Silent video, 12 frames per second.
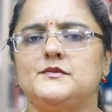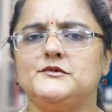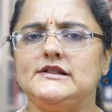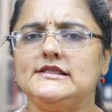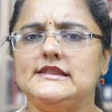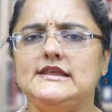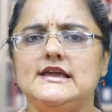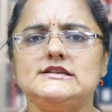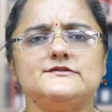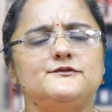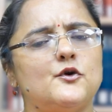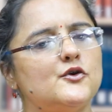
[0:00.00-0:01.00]
So till
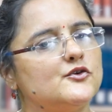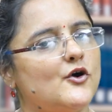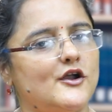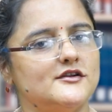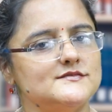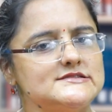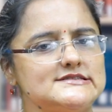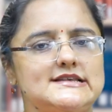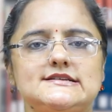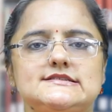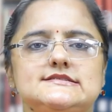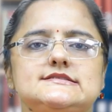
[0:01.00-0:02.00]
these four columns,
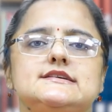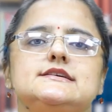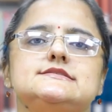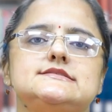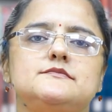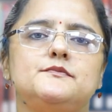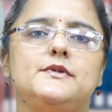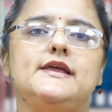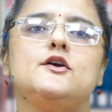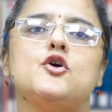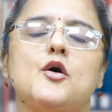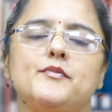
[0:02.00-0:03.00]
there is
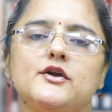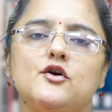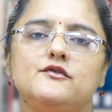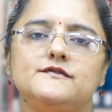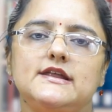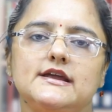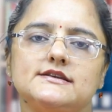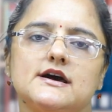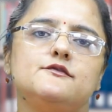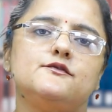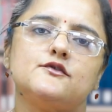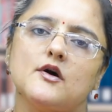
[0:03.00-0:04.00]
simply copying of
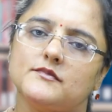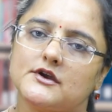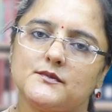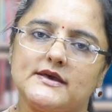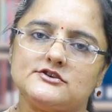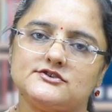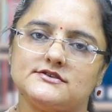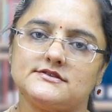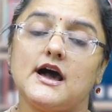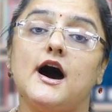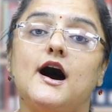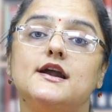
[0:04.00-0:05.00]
data from the
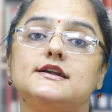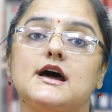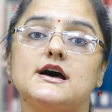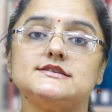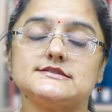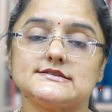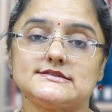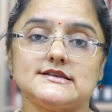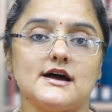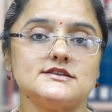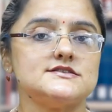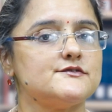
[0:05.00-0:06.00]
question. Our task
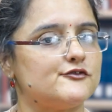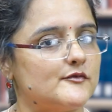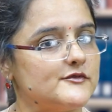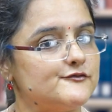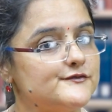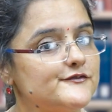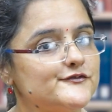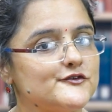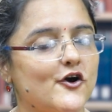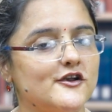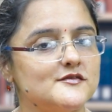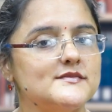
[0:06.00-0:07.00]
starts from the
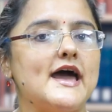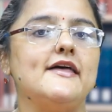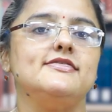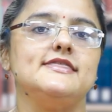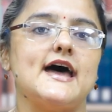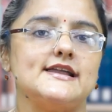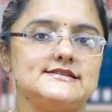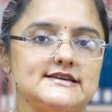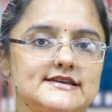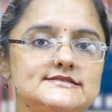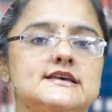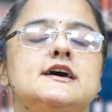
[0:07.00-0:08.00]
fifth column and that
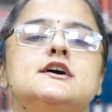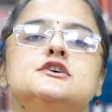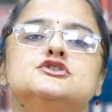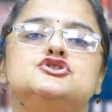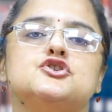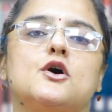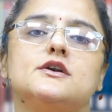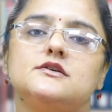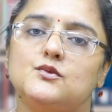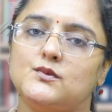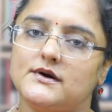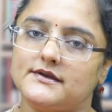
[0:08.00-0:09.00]
is
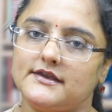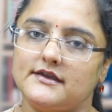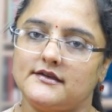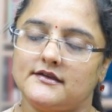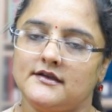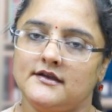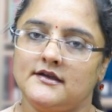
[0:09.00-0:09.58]
short working.